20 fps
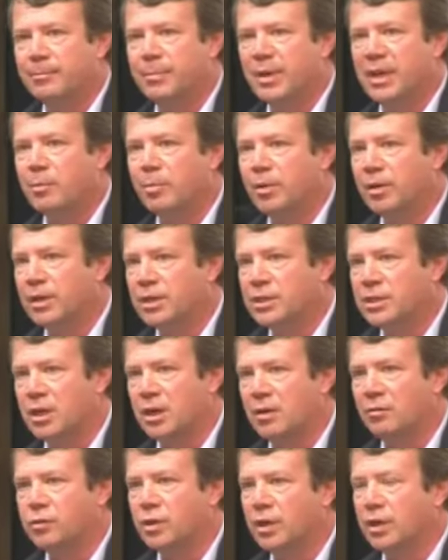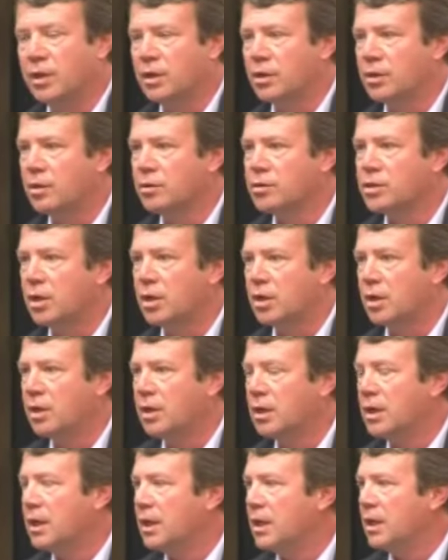Big Point Software, those
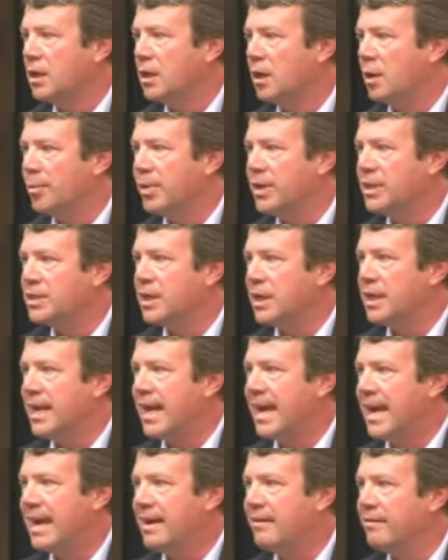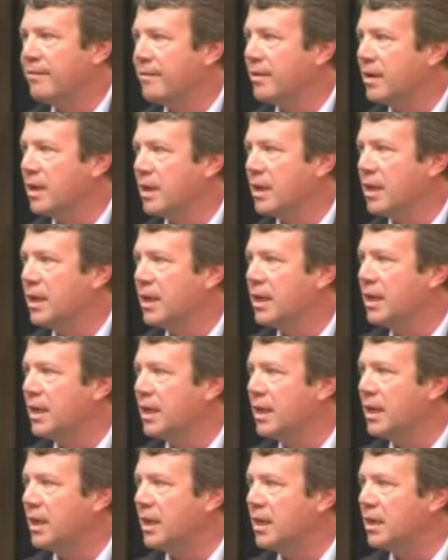are companies that have
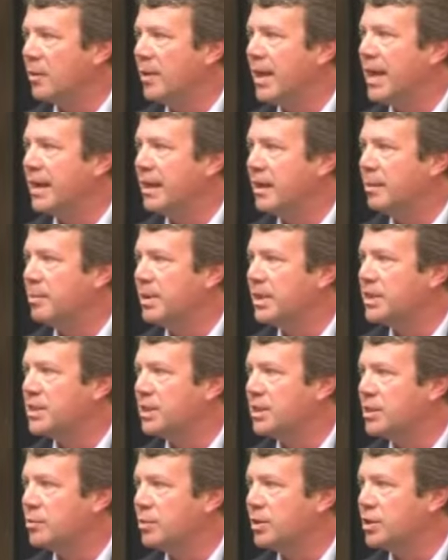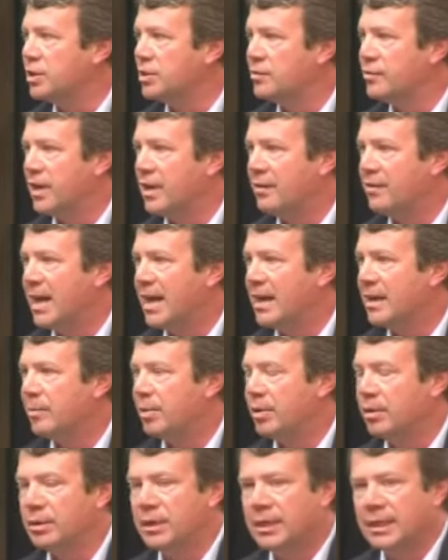clearly created a business which is very
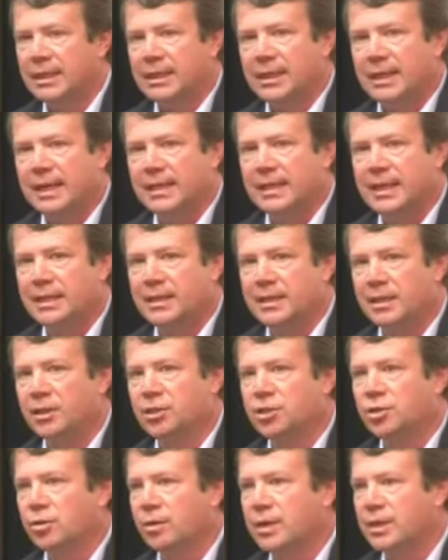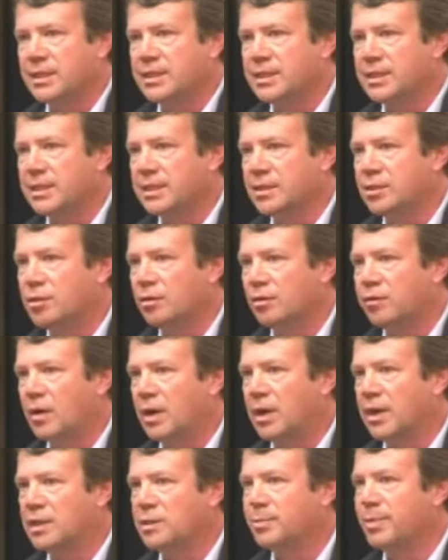valuable. And then their choice so
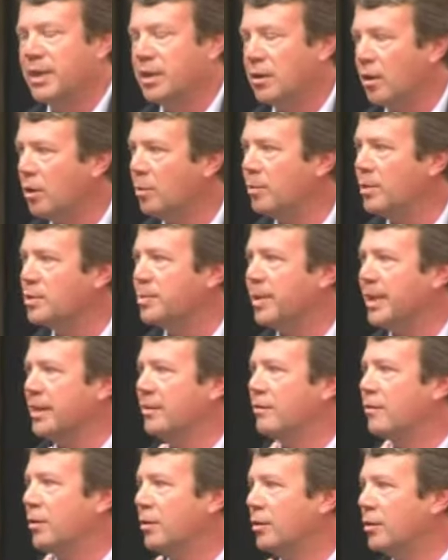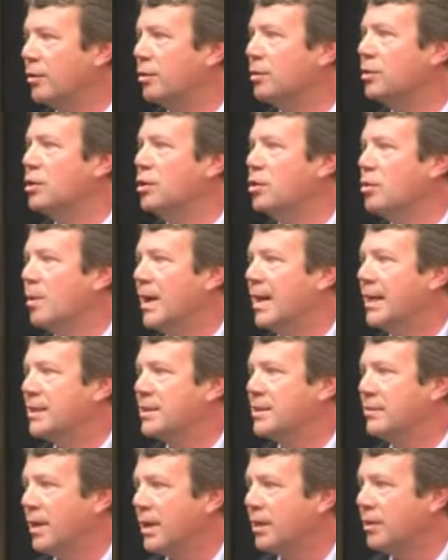far has been almost by default, go to the
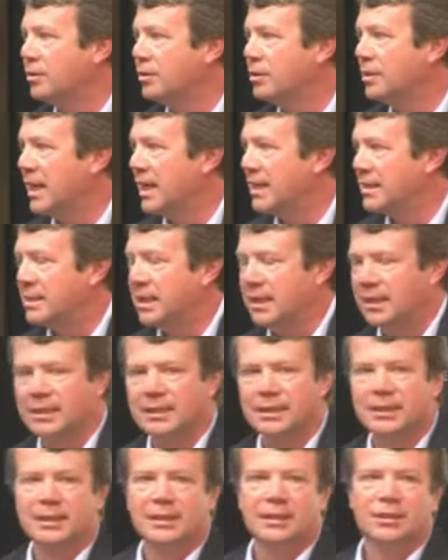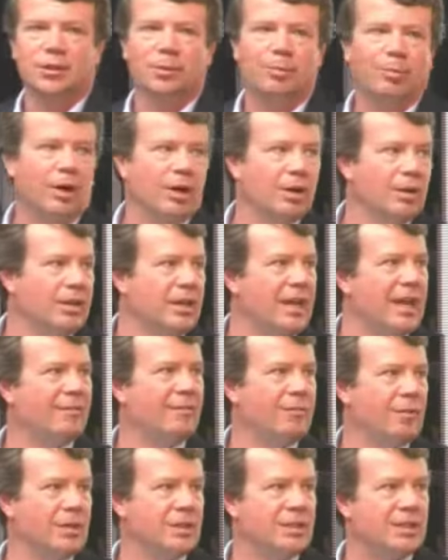US, right? Go to NASDAQ. So part of the
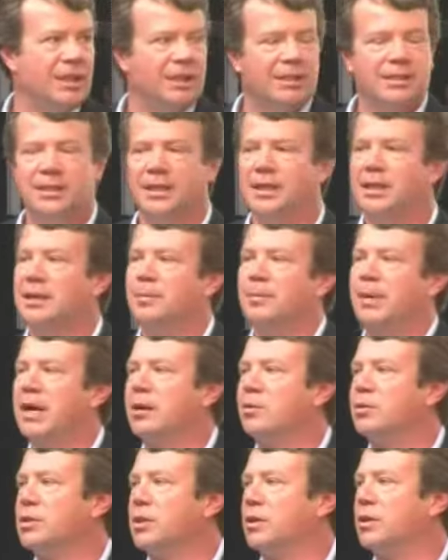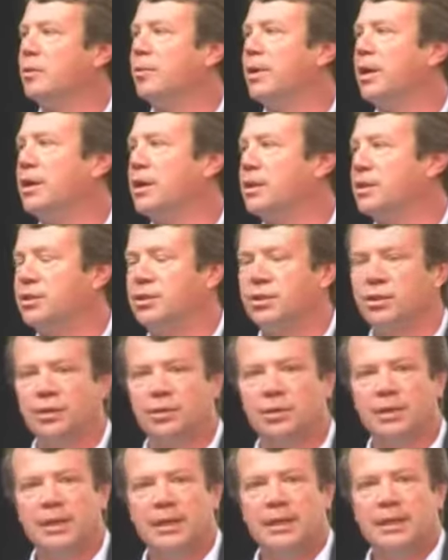efforts that Mike was talking about is
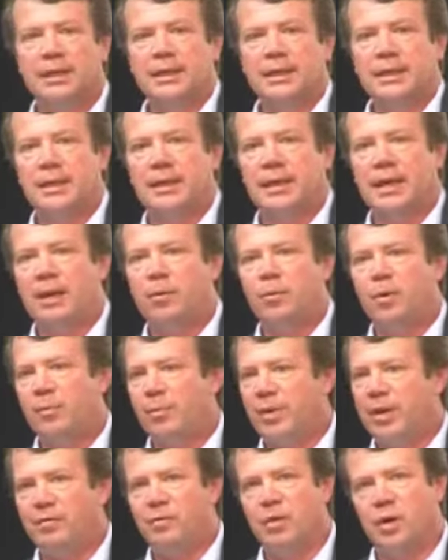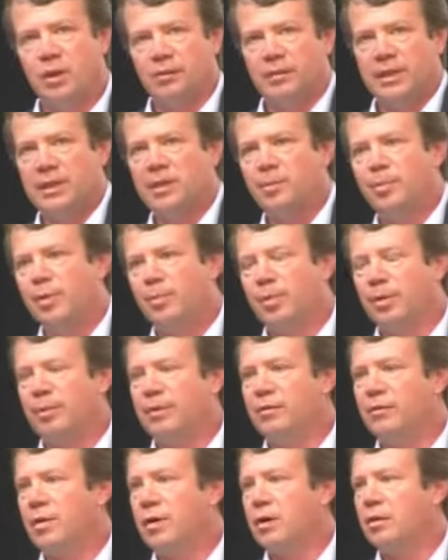to, and we've been involved, other people have
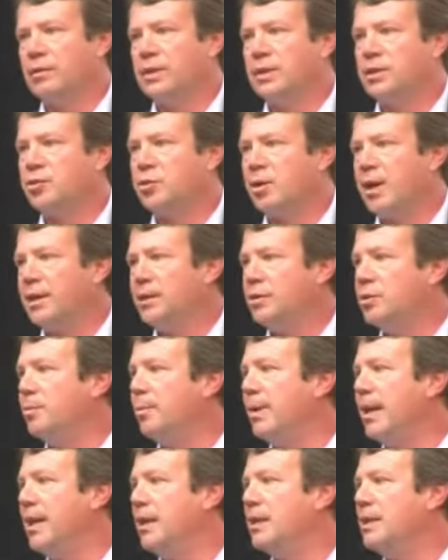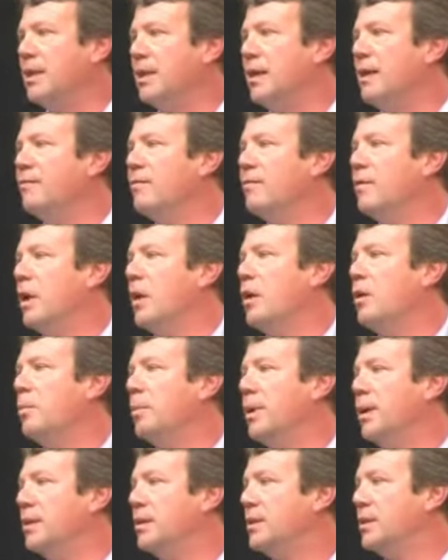been involved, is try to make the
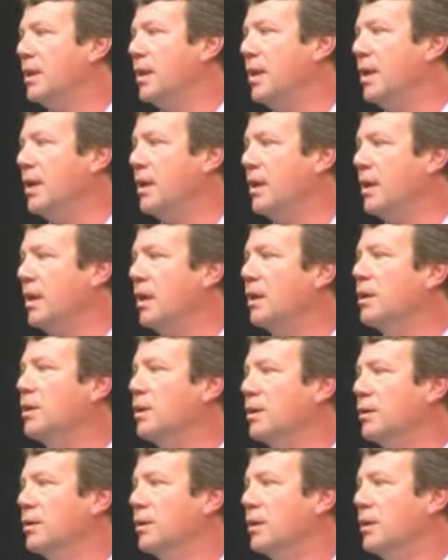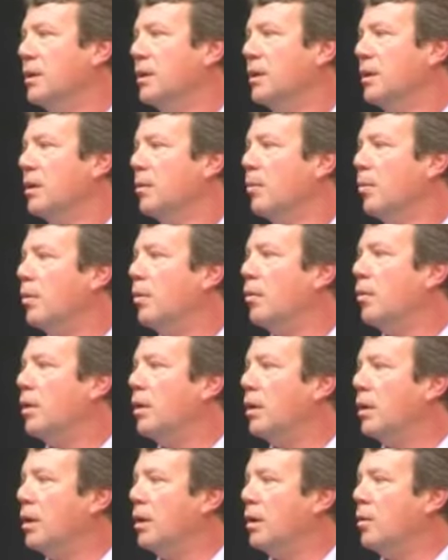environment in London
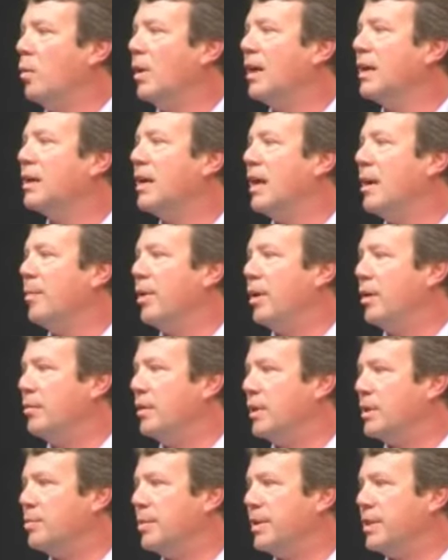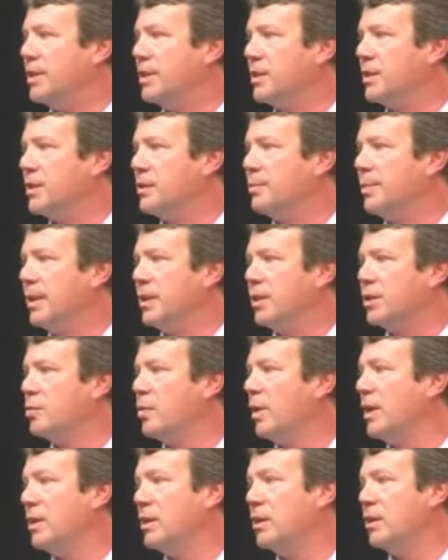more welcoming of these businesses. Because
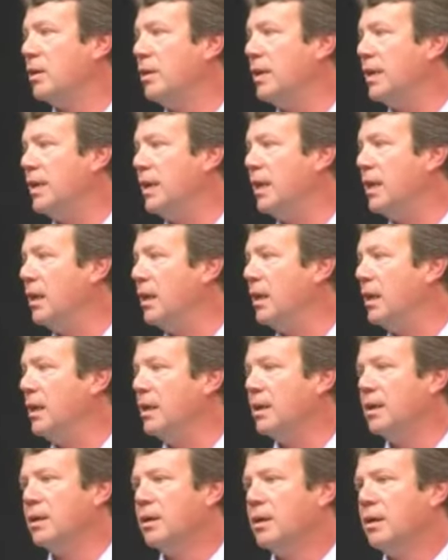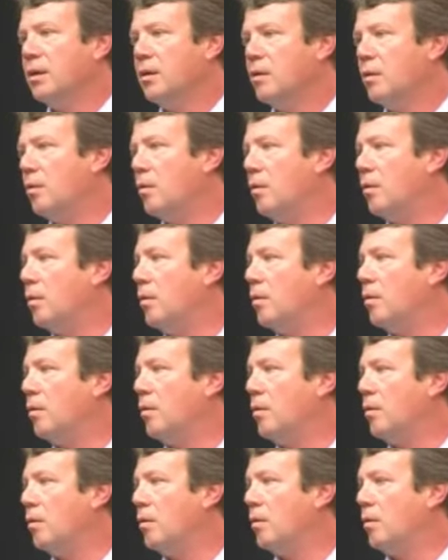whether they're in Italy
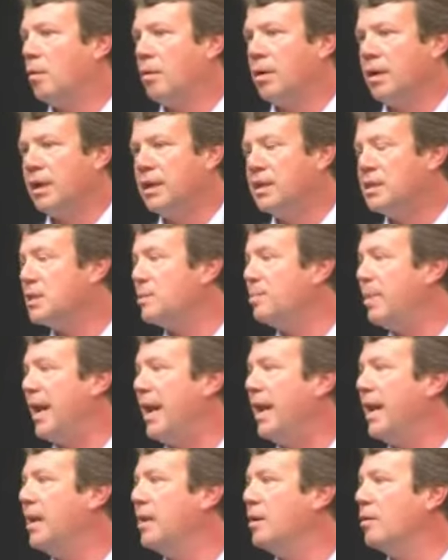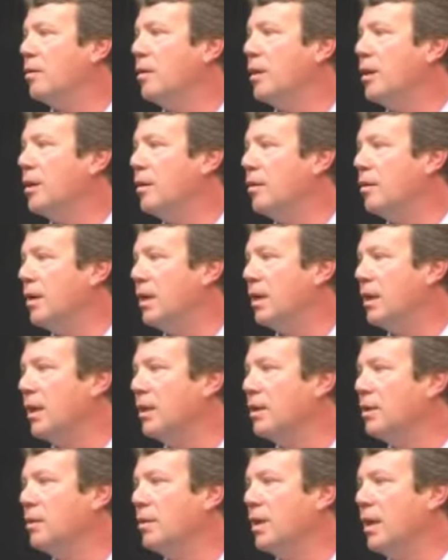or in Spain or in
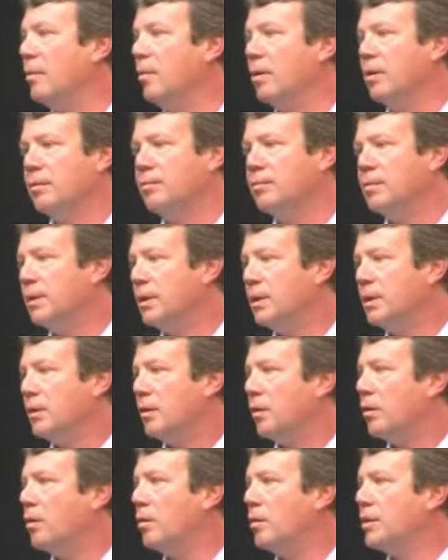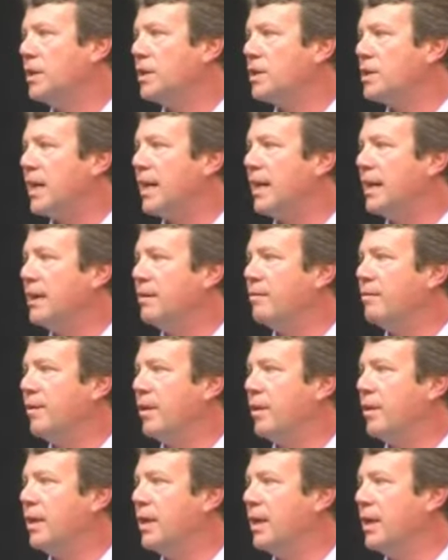London, they will all decide
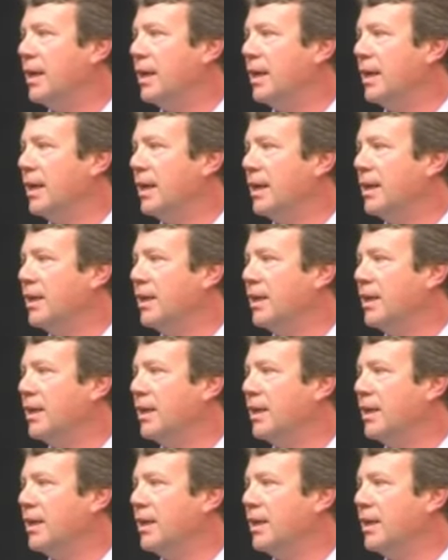fairly